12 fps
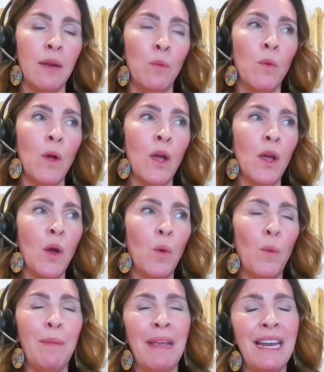and
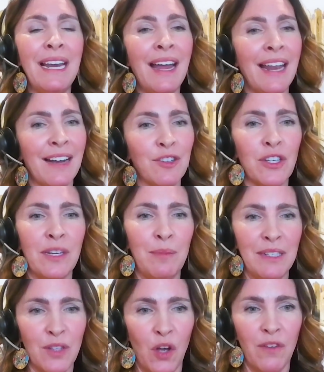we may not actually be
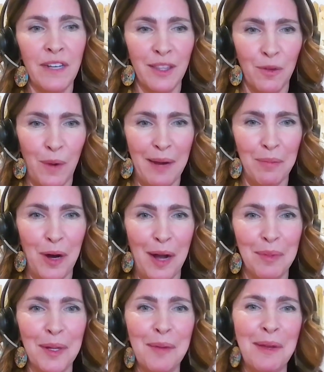solving the right
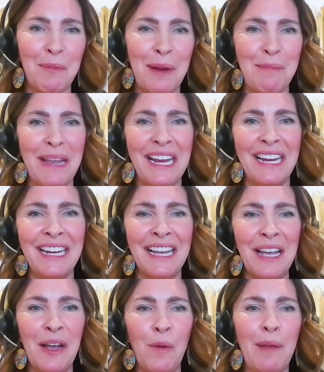problem, and we may
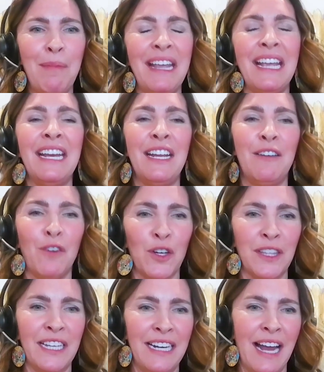
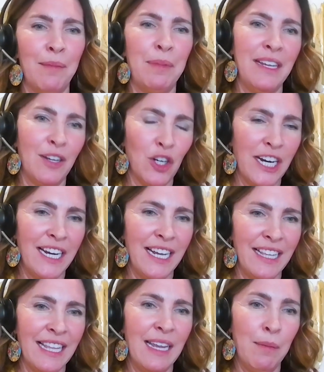inadvertently not be
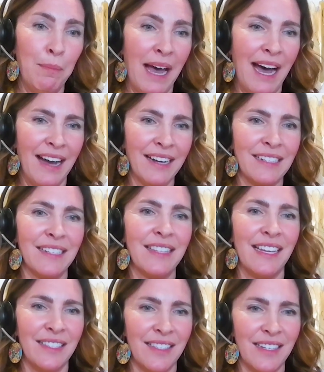creating the impact
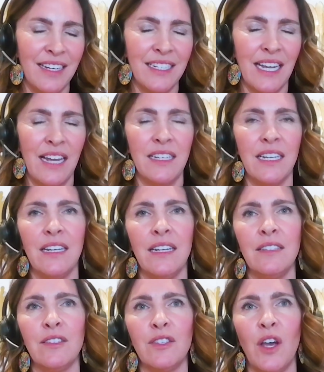that's intended.
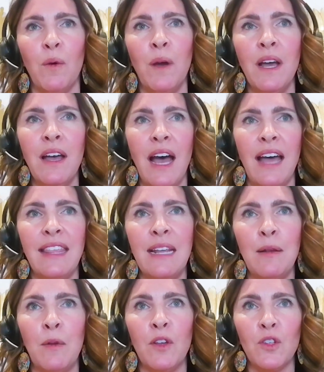And so I
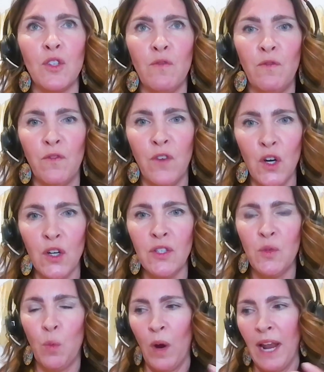think
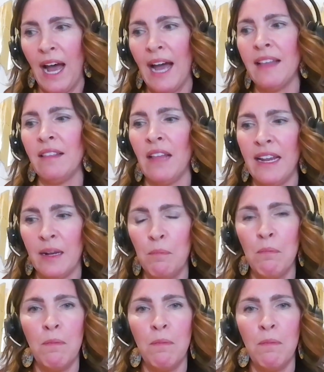first, what I like